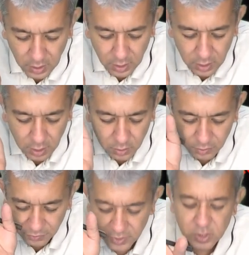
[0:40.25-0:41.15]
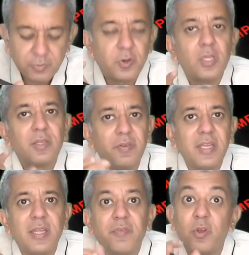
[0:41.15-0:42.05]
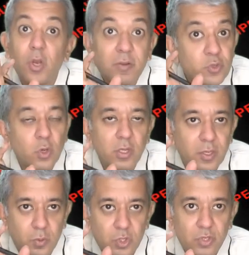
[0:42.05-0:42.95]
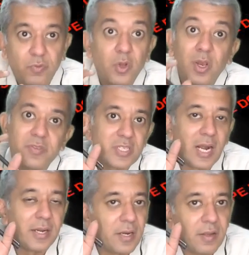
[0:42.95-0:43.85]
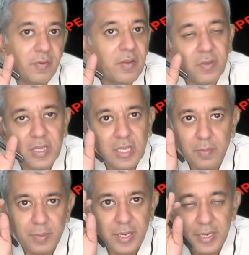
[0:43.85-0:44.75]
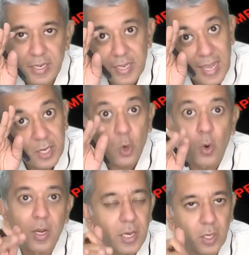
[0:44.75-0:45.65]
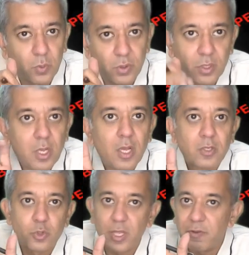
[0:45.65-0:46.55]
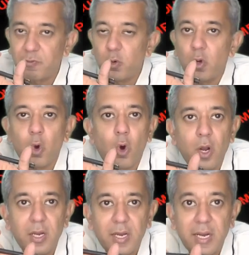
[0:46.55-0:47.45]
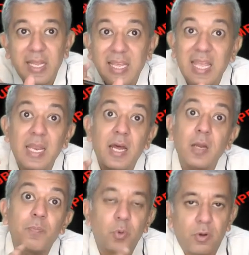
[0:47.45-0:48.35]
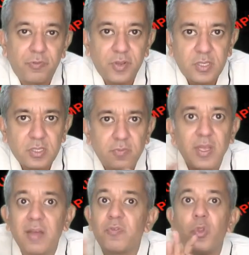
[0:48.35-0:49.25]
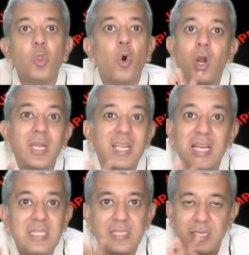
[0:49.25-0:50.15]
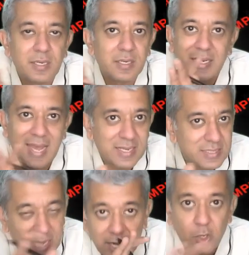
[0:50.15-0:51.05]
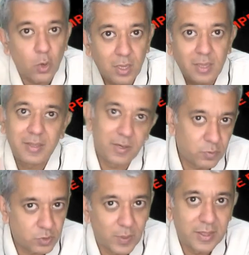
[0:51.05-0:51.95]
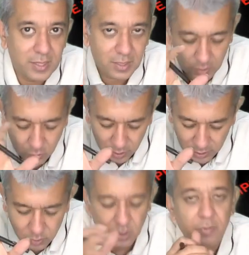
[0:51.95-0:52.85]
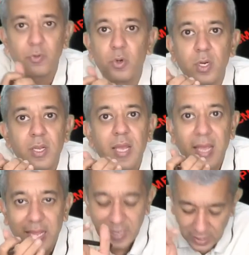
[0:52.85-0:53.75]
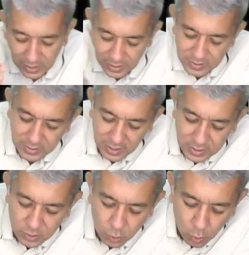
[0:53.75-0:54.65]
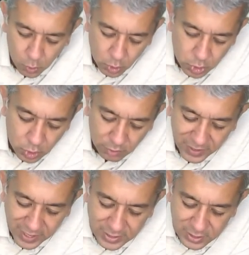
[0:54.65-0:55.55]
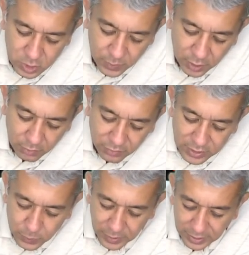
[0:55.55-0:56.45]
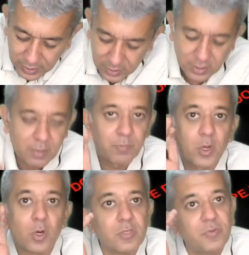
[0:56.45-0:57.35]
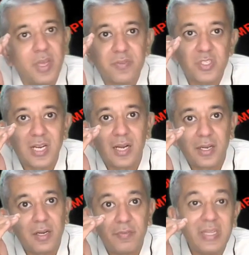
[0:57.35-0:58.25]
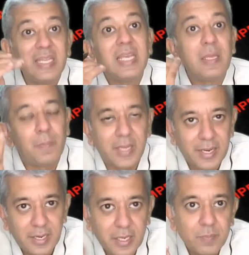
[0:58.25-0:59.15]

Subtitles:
Now, first of all, the way that we all have solved the question, we all have started away with EBIT and gone down. So therefore, already in our profits, we have not considered tax at all. That was one thing. Okay, so therefore, in any case, there is no question of adjustment of this particular thing because we have started with EBIT.